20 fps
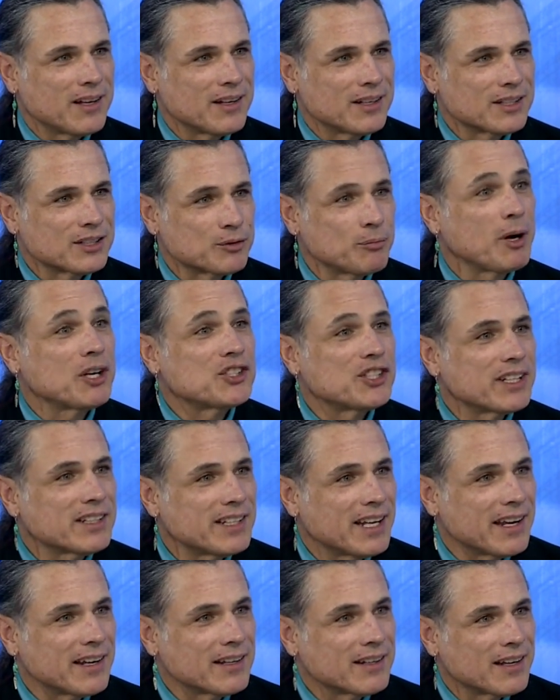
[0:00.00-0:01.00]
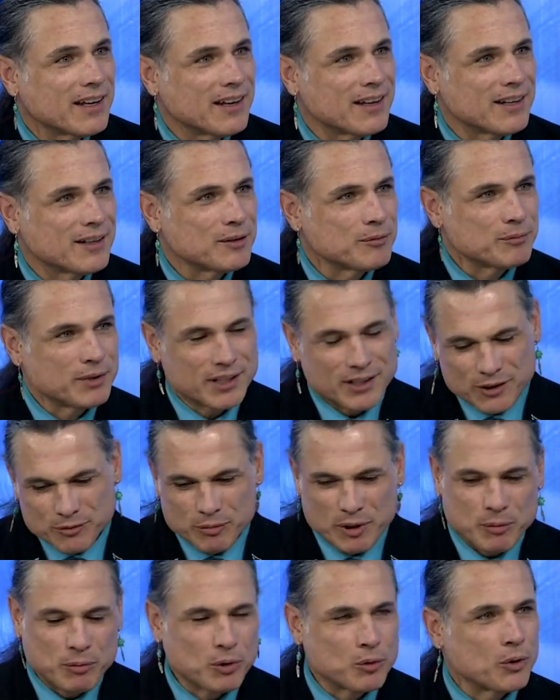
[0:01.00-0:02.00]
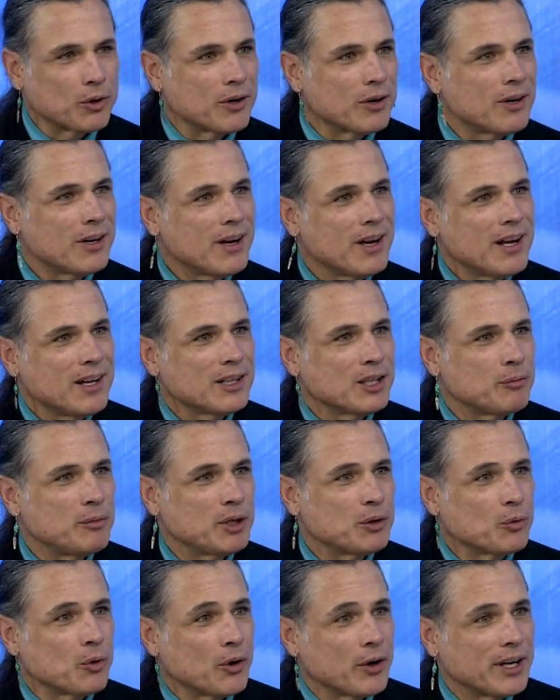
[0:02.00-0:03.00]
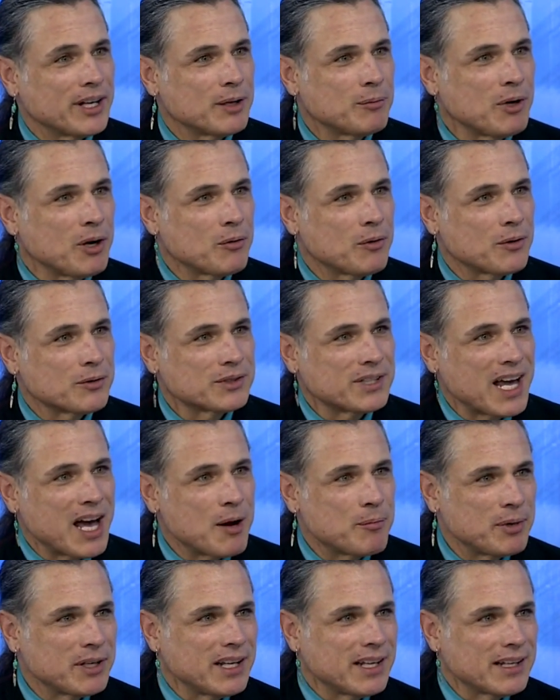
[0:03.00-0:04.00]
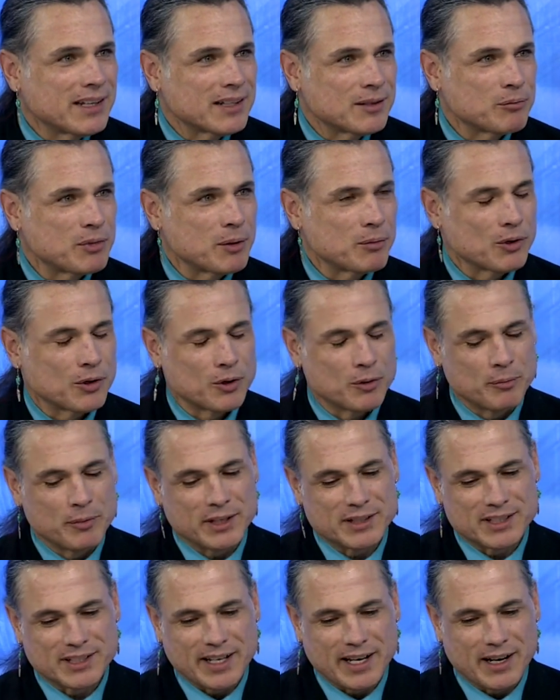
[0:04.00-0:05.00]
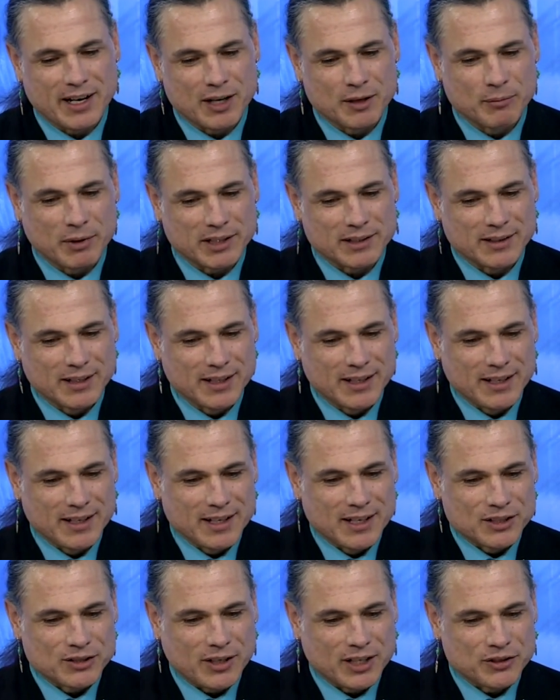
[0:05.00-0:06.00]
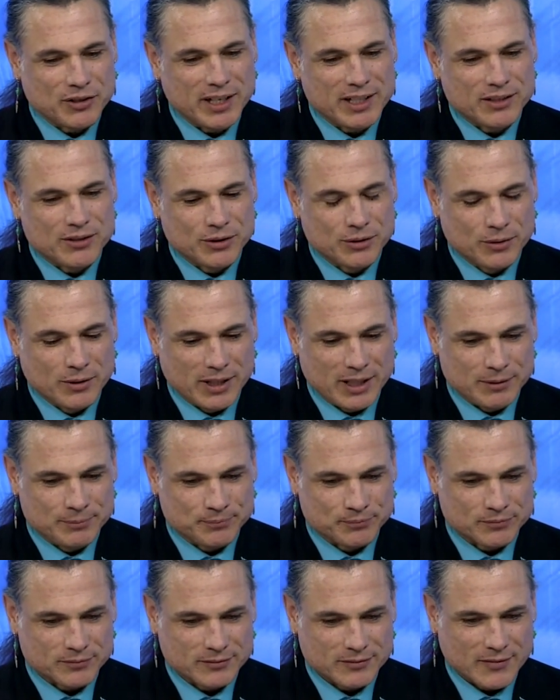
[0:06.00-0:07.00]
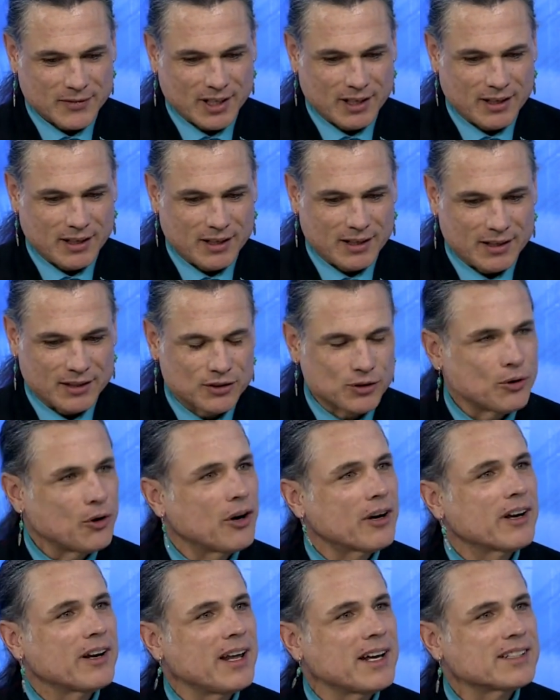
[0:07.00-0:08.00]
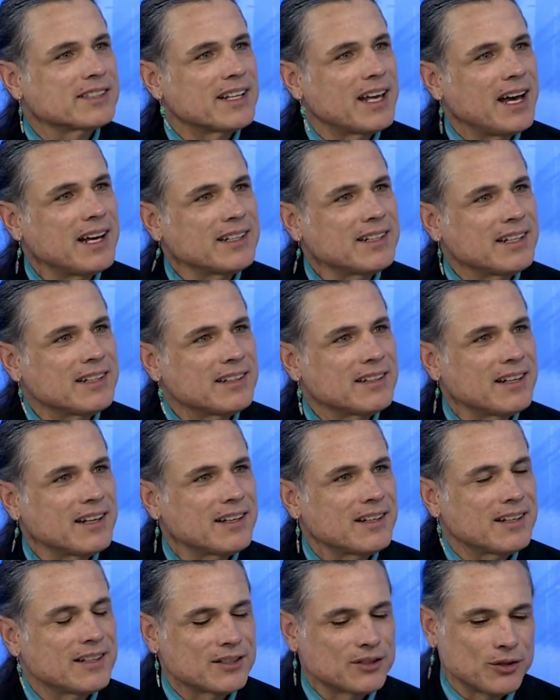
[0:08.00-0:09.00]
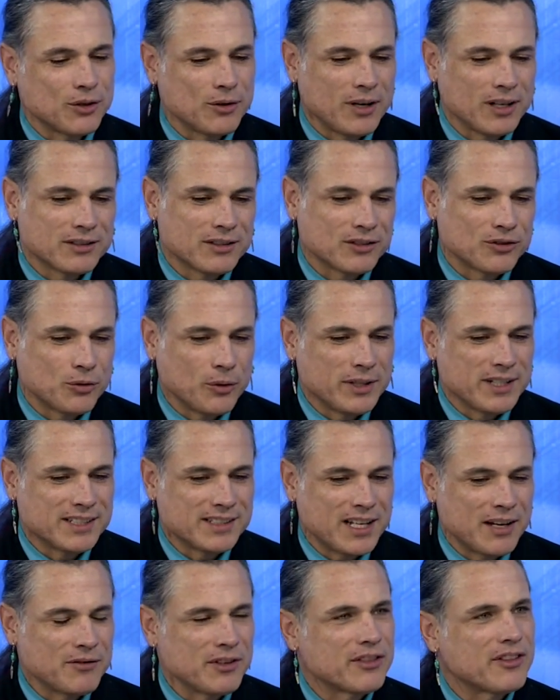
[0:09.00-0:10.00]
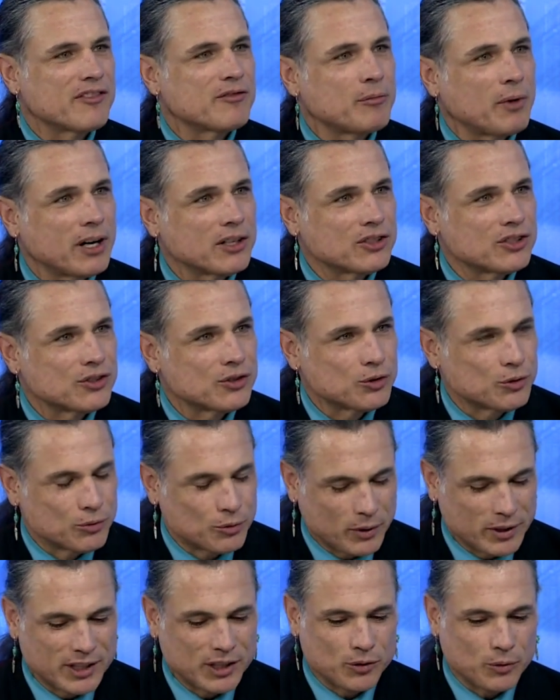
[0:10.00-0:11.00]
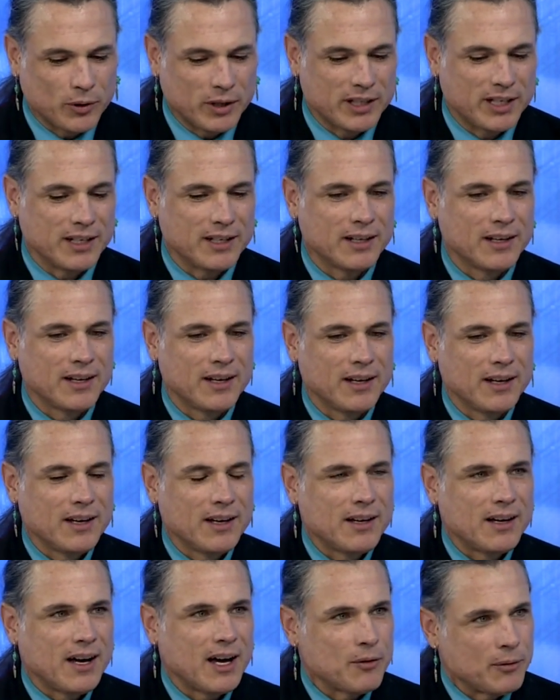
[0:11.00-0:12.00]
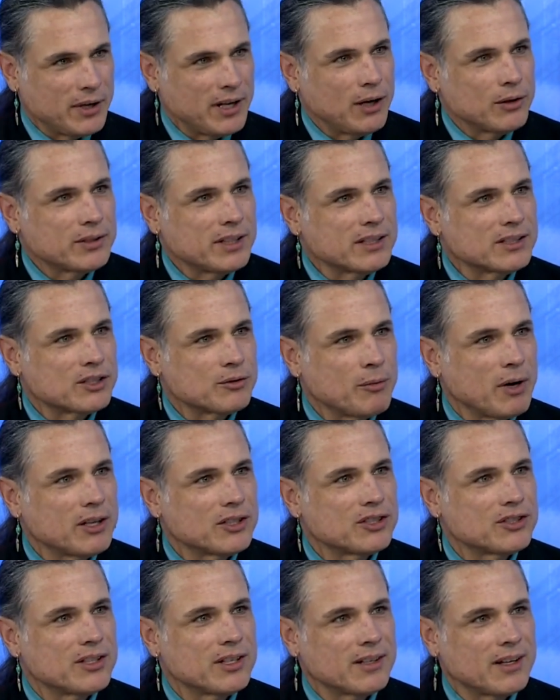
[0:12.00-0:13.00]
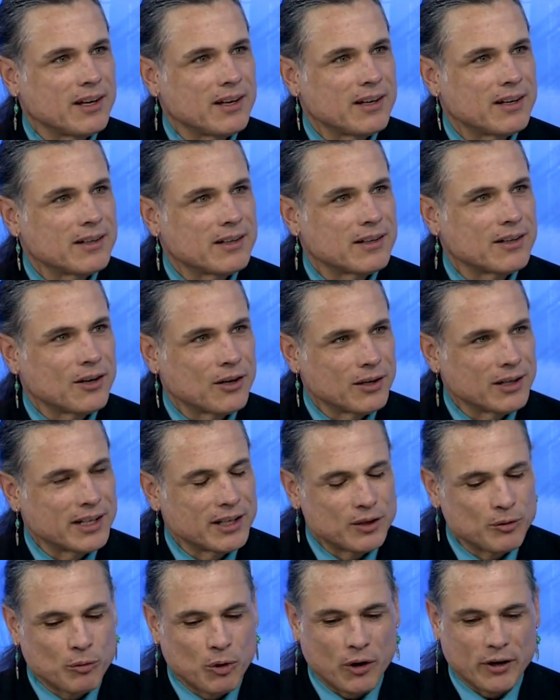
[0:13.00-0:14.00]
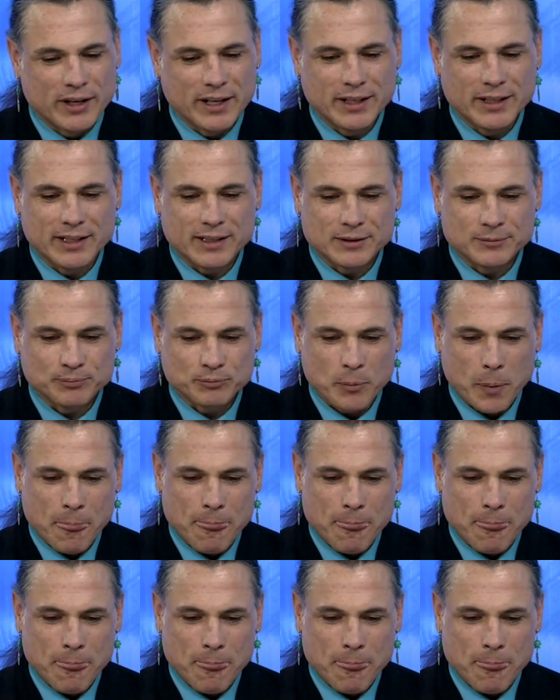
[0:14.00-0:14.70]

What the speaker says: smudging day because people were a little bit worried about what was happening, and people were a bit scared. But so I tried to organize that, and so on the 27th of March 2020, I went out and smudged early in the morning, and